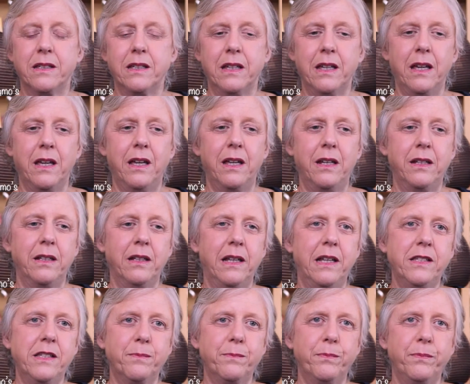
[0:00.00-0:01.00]
And
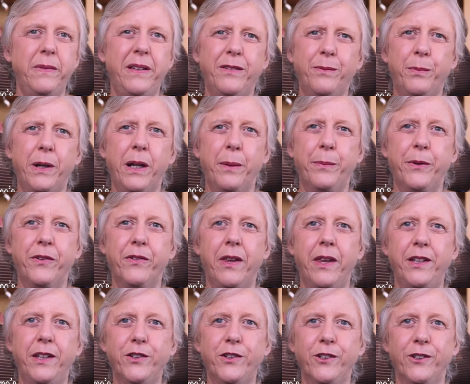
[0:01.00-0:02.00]
let's bring up a
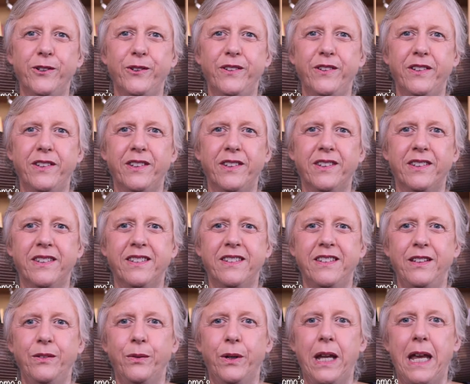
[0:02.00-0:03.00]
slideshow and just
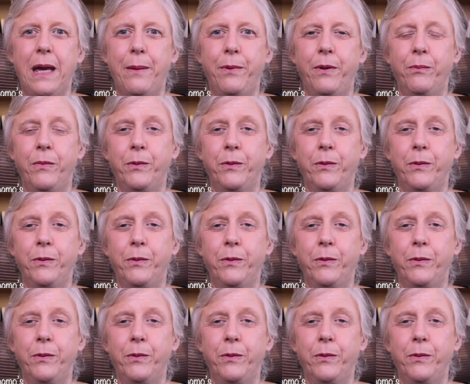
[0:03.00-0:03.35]
see what happened.